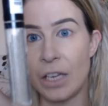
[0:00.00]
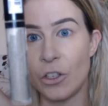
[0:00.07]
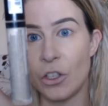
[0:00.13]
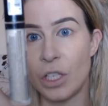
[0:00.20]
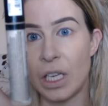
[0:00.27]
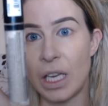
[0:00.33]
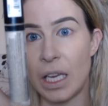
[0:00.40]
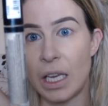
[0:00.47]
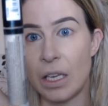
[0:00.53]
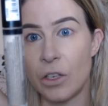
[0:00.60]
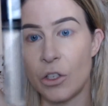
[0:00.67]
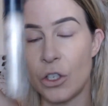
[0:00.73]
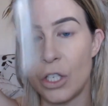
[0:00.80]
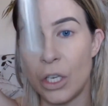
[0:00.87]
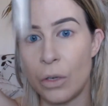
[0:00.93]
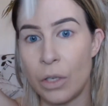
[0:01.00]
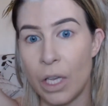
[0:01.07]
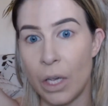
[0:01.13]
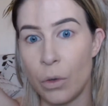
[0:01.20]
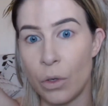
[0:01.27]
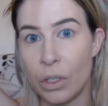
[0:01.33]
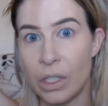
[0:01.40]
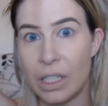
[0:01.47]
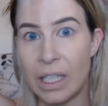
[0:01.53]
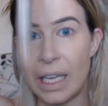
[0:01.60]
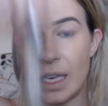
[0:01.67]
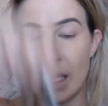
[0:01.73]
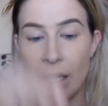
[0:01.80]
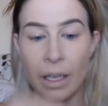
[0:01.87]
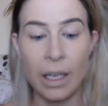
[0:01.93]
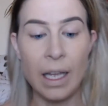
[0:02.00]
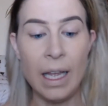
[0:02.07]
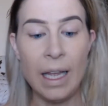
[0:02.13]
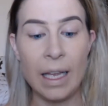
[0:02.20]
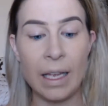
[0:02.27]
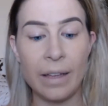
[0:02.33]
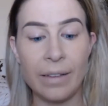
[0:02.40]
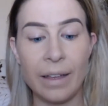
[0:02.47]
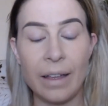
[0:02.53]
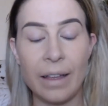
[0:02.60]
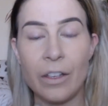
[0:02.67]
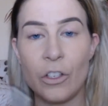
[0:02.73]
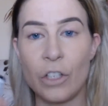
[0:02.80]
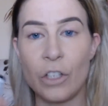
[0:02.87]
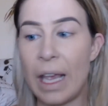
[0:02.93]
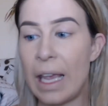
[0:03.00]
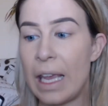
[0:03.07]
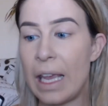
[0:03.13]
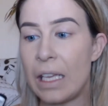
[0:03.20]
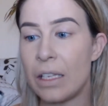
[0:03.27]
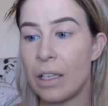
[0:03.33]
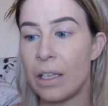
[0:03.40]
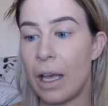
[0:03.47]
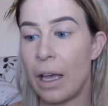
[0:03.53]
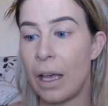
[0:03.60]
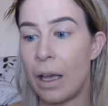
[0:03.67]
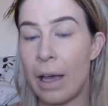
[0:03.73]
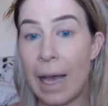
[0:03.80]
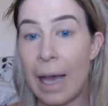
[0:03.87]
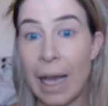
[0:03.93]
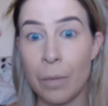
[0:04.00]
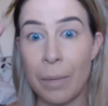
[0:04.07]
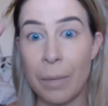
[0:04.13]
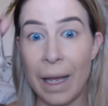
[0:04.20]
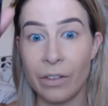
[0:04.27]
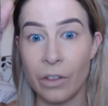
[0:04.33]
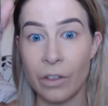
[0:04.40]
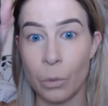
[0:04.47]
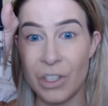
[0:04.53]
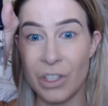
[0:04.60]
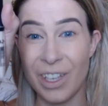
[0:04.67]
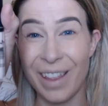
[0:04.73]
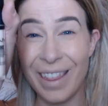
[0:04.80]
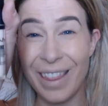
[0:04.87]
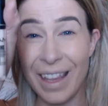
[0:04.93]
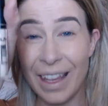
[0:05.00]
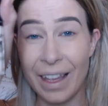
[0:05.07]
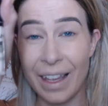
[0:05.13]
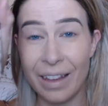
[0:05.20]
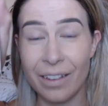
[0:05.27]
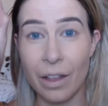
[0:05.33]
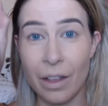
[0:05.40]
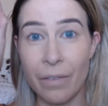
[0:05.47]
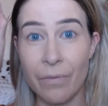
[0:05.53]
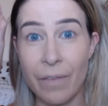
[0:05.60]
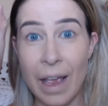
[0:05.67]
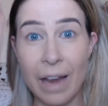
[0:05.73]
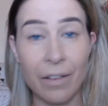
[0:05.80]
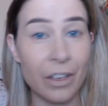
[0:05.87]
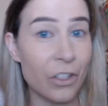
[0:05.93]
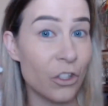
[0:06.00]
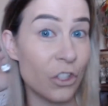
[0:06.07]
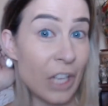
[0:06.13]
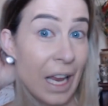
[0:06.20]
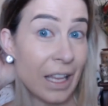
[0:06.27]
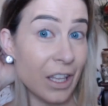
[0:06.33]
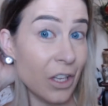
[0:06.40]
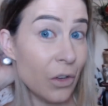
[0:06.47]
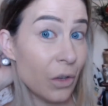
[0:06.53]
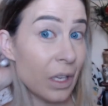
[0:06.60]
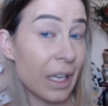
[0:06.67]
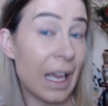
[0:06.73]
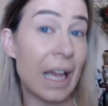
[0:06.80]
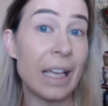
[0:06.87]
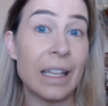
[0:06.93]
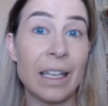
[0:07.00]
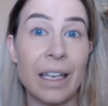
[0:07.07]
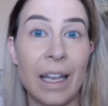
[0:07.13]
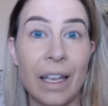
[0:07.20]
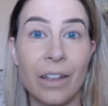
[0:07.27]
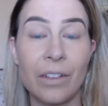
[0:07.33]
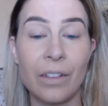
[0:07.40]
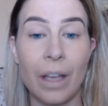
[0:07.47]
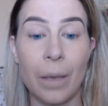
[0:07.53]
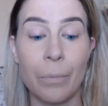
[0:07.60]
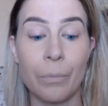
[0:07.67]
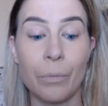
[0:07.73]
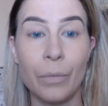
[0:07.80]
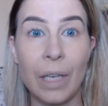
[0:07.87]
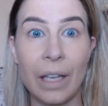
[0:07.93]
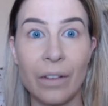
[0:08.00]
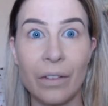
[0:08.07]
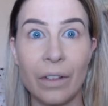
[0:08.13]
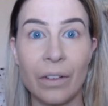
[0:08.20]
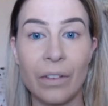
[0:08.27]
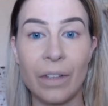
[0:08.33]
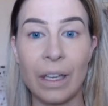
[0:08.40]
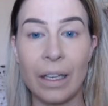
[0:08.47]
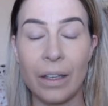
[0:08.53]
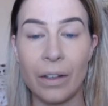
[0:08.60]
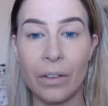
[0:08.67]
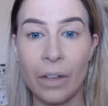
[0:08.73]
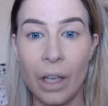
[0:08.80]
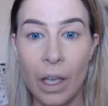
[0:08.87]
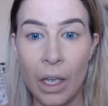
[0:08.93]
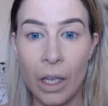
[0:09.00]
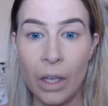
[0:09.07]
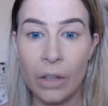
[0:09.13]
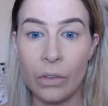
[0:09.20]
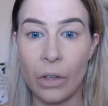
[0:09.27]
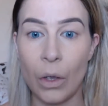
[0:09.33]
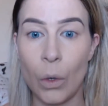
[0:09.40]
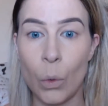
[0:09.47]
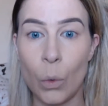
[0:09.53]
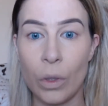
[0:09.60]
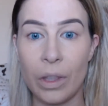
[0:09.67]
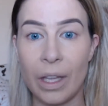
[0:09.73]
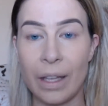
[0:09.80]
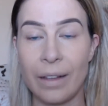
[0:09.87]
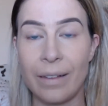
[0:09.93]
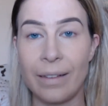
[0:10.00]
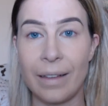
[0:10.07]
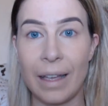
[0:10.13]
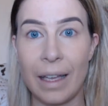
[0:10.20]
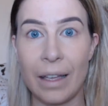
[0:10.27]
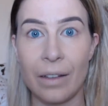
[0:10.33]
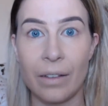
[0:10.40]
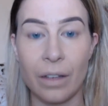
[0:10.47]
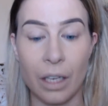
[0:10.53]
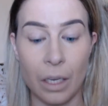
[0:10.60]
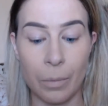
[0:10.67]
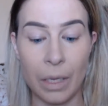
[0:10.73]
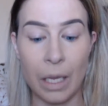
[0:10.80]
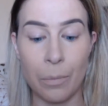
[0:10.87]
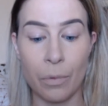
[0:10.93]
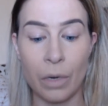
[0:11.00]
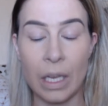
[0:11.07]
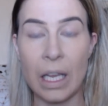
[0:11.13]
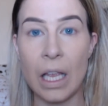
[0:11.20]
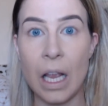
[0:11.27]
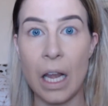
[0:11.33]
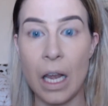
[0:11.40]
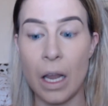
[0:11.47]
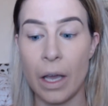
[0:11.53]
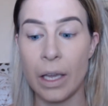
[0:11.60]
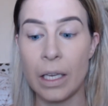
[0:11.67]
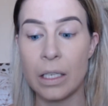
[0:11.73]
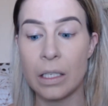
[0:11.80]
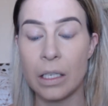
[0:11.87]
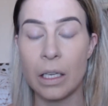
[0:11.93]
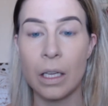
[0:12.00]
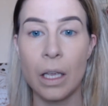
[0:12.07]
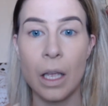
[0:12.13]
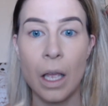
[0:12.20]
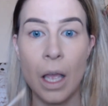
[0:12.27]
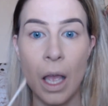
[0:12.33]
HD Studio Concealer. It's in the shade Alabaster, which I think is the fairest shade that you can get in the NYX concealers. So this is going to be pretty light.